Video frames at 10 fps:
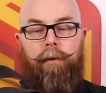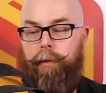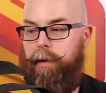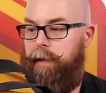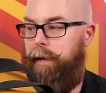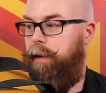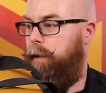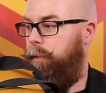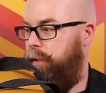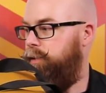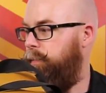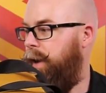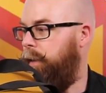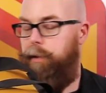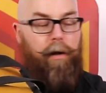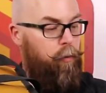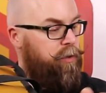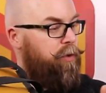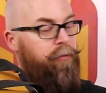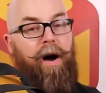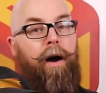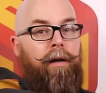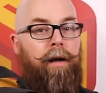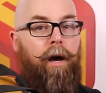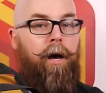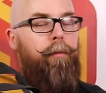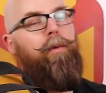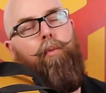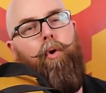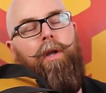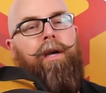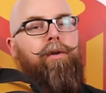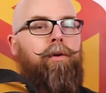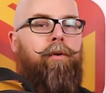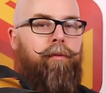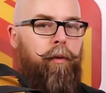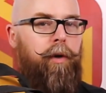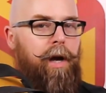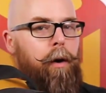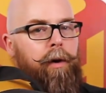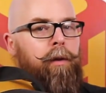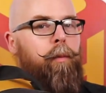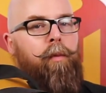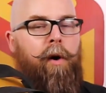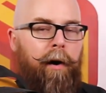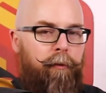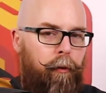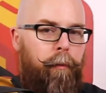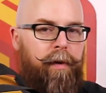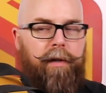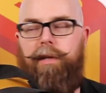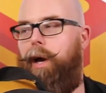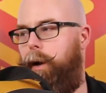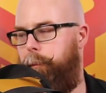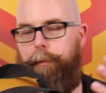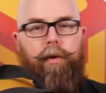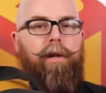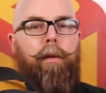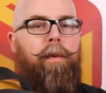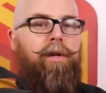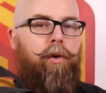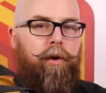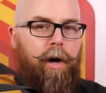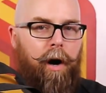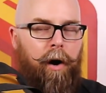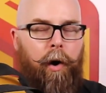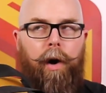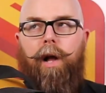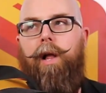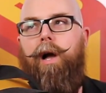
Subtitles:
Really like this bag. The other ones are fine, but are more like, you know, for carrying them around for a bit, putting them in your car.